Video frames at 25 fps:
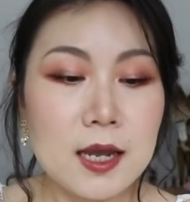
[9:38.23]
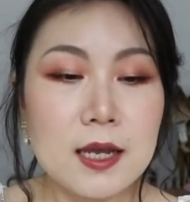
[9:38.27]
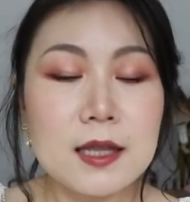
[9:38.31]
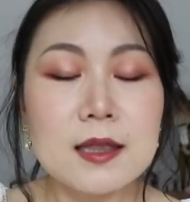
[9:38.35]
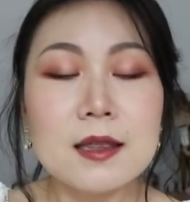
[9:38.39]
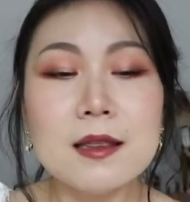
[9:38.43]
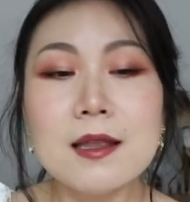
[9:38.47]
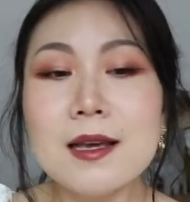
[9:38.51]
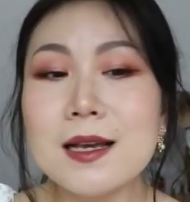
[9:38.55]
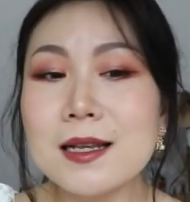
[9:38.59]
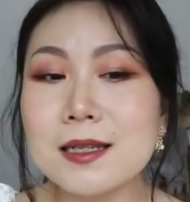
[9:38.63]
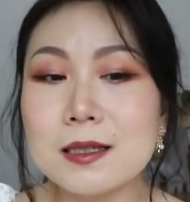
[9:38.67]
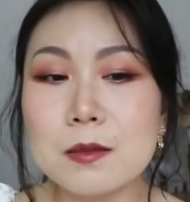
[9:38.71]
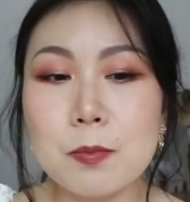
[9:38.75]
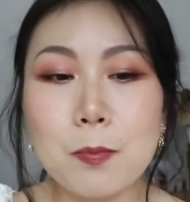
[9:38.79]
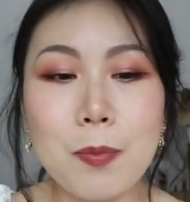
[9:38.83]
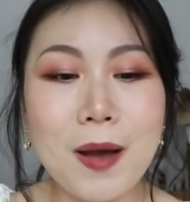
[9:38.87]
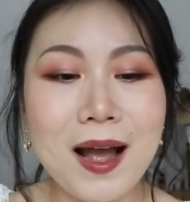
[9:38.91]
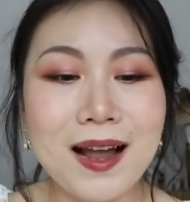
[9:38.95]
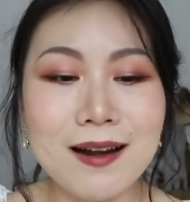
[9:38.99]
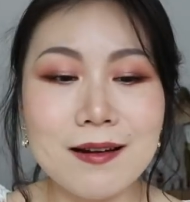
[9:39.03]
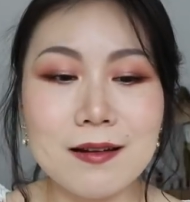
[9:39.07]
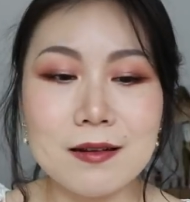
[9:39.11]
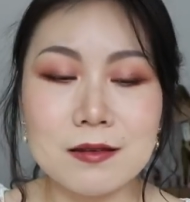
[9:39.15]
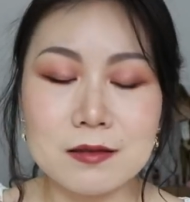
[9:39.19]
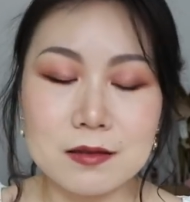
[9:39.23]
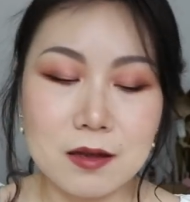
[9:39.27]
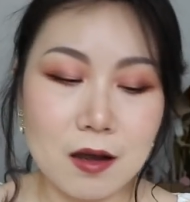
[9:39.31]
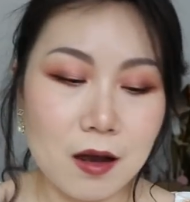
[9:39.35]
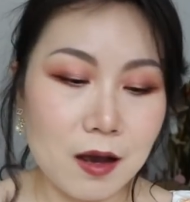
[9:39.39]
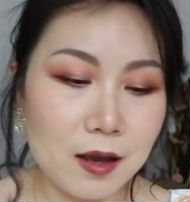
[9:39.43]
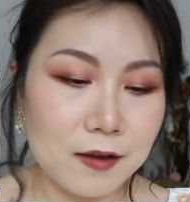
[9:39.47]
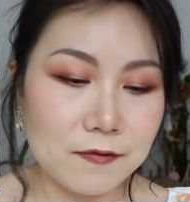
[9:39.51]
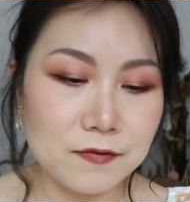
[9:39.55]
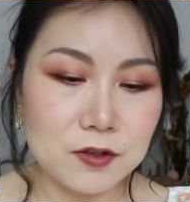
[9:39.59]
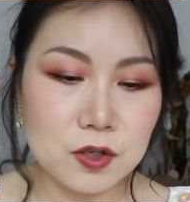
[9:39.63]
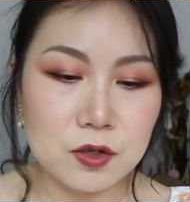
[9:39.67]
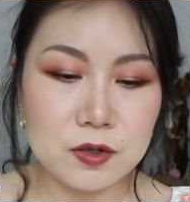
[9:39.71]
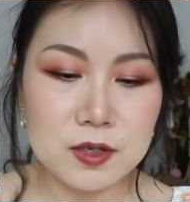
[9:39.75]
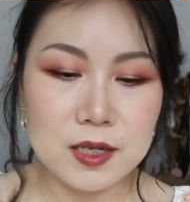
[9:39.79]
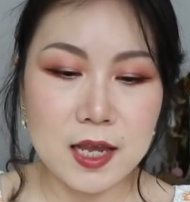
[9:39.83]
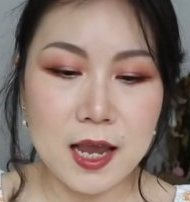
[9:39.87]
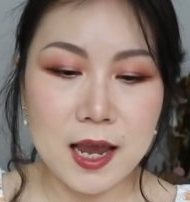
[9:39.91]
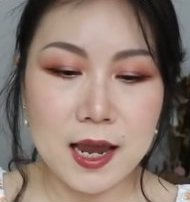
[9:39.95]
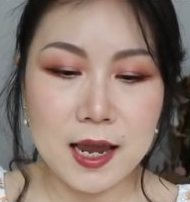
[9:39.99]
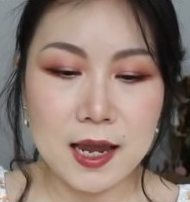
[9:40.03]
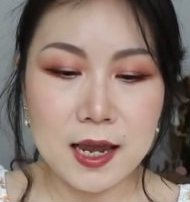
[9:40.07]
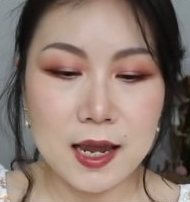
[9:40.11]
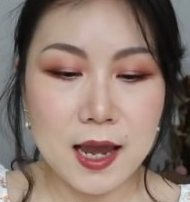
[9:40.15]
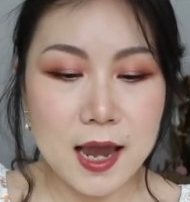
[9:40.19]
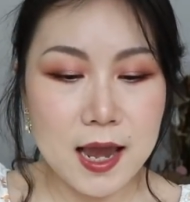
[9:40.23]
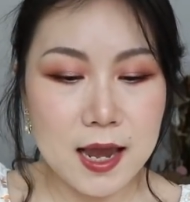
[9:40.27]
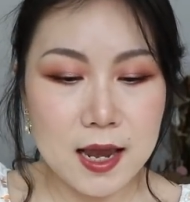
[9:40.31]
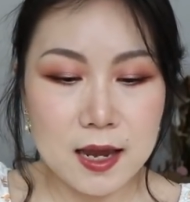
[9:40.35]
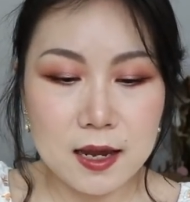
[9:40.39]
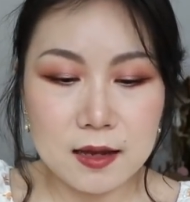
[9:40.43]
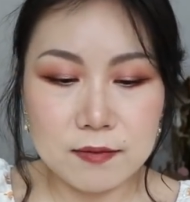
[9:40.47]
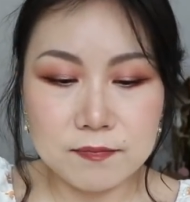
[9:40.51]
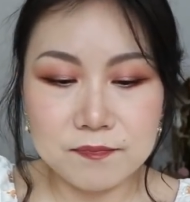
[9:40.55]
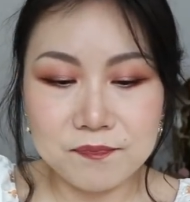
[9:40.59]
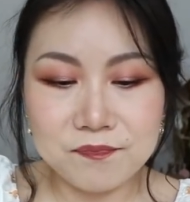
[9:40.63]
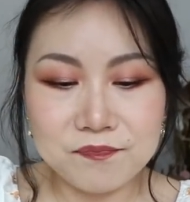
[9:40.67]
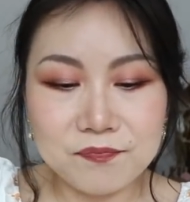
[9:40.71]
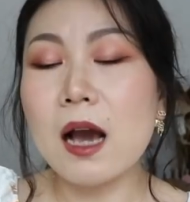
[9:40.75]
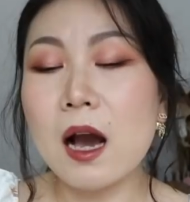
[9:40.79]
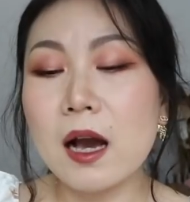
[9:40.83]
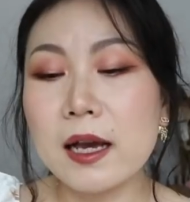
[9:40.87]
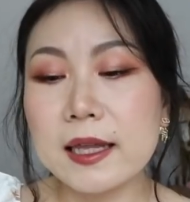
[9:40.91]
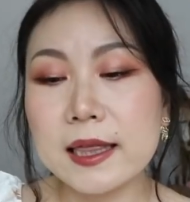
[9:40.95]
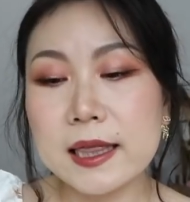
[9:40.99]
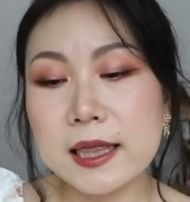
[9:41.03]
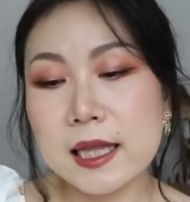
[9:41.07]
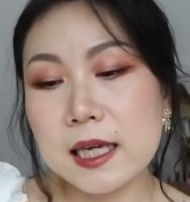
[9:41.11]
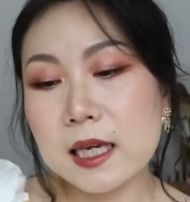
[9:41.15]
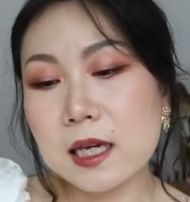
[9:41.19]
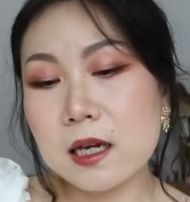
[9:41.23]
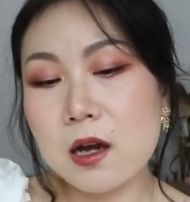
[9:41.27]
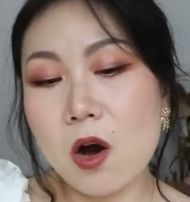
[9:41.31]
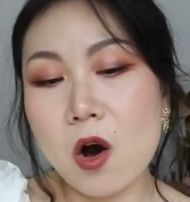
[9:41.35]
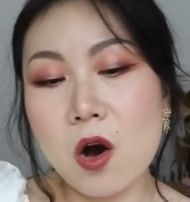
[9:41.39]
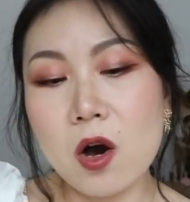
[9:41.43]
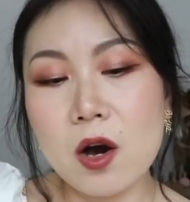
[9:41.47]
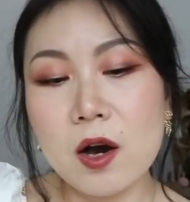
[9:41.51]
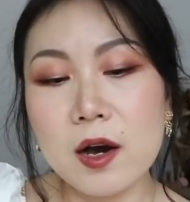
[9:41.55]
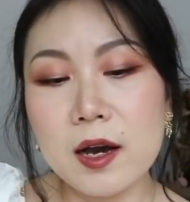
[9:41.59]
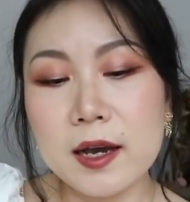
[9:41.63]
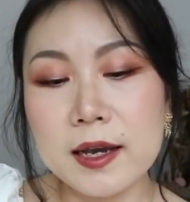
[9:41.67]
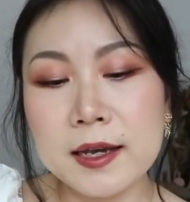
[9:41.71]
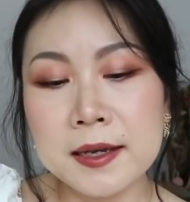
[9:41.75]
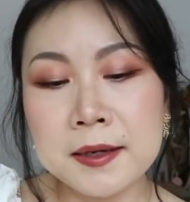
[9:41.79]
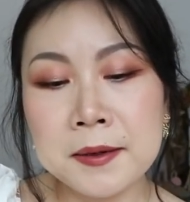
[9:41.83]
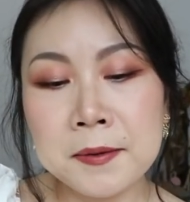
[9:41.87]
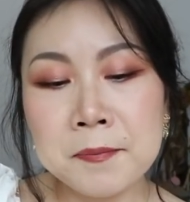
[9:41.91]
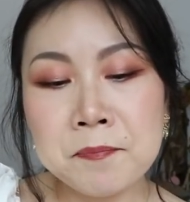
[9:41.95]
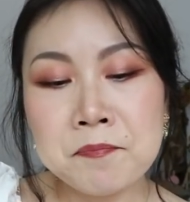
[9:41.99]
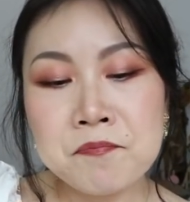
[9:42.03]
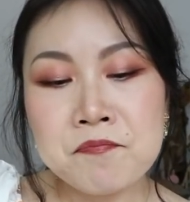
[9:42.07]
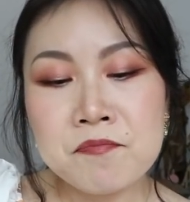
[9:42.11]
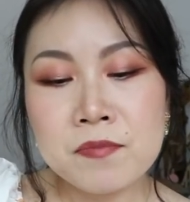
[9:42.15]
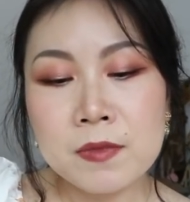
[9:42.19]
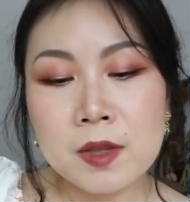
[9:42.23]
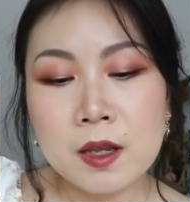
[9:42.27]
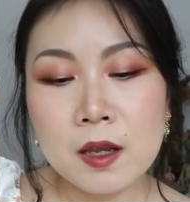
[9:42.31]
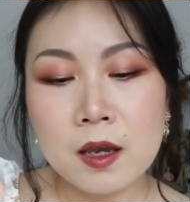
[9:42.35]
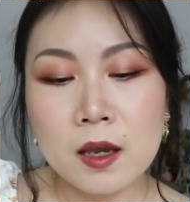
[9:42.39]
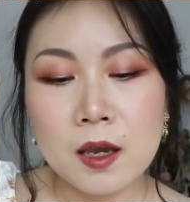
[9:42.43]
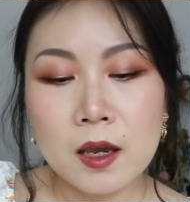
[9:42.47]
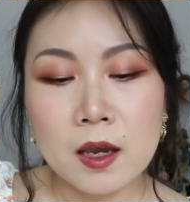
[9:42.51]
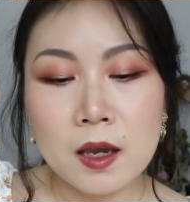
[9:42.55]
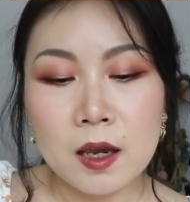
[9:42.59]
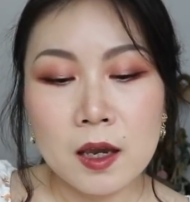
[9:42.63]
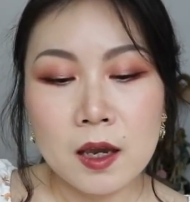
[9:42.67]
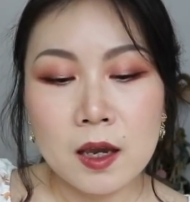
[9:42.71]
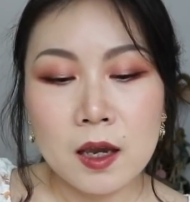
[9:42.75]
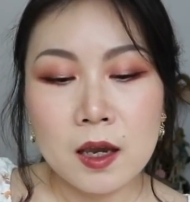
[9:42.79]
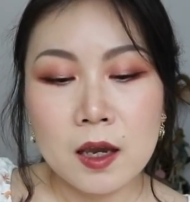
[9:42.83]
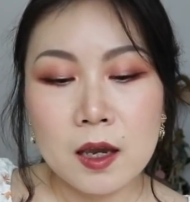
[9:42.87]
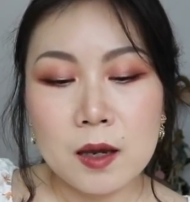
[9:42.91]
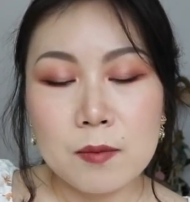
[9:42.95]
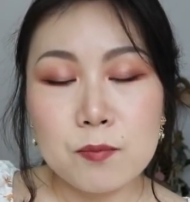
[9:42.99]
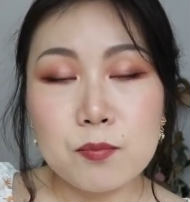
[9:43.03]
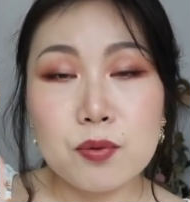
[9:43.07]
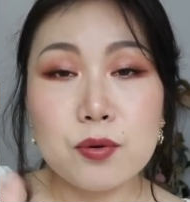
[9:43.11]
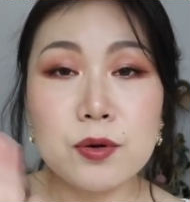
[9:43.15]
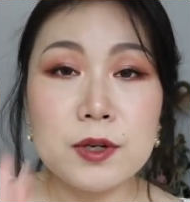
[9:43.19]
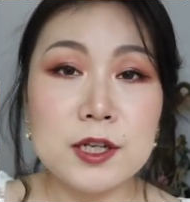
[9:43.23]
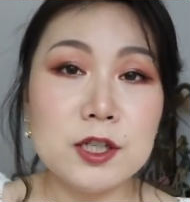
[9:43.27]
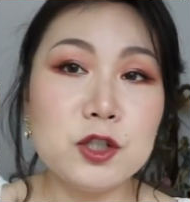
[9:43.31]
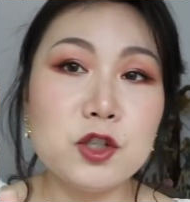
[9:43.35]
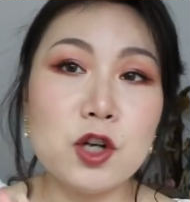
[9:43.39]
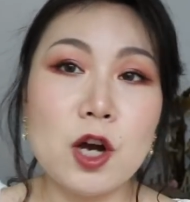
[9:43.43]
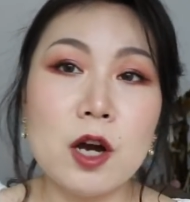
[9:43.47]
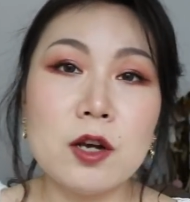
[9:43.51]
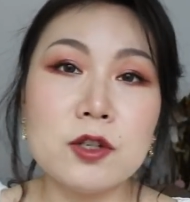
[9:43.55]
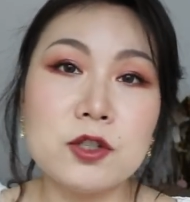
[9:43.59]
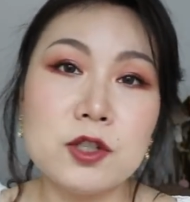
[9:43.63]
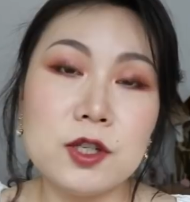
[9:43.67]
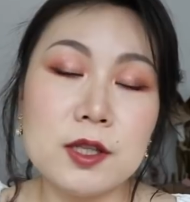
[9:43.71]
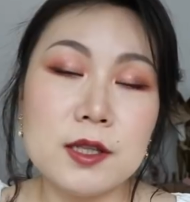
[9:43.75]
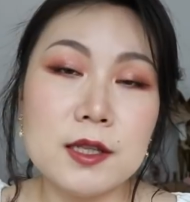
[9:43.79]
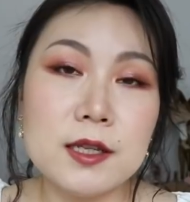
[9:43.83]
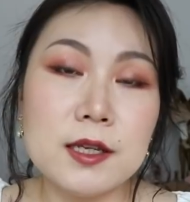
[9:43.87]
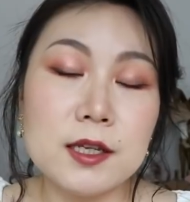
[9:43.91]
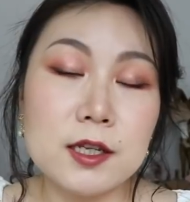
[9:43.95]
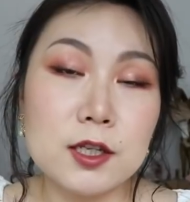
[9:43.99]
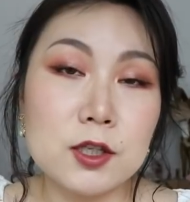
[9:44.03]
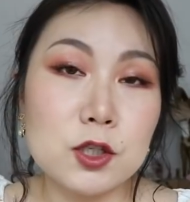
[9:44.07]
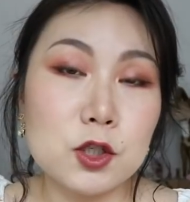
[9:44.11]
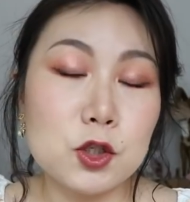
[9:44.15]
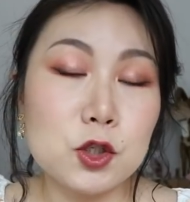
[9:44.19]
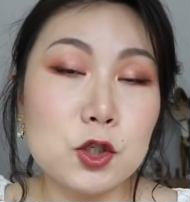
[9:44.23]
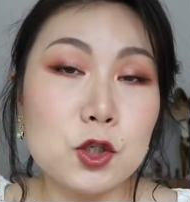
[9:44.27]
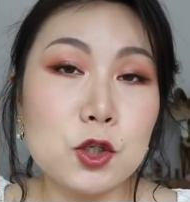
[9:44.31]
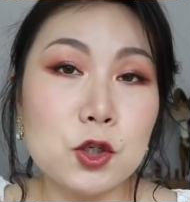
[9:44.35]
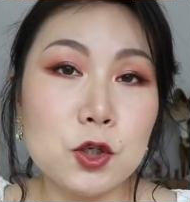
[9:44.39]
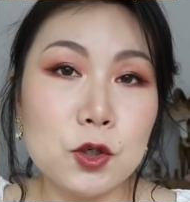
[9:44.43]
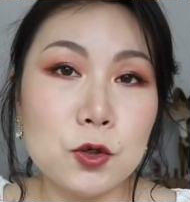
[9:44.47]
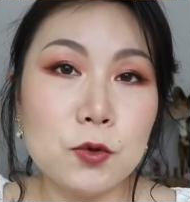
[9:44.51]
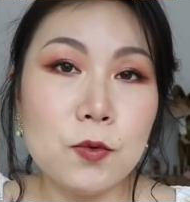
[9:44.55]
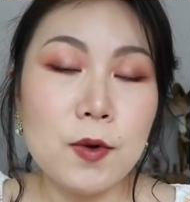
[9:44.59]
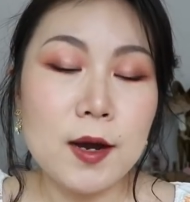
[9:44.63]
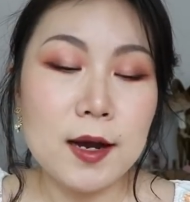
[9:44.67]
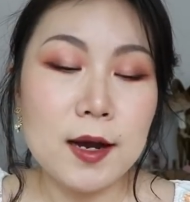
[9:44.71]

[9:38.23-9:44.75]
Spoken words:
This palette, I have to say, I think I prejudged this too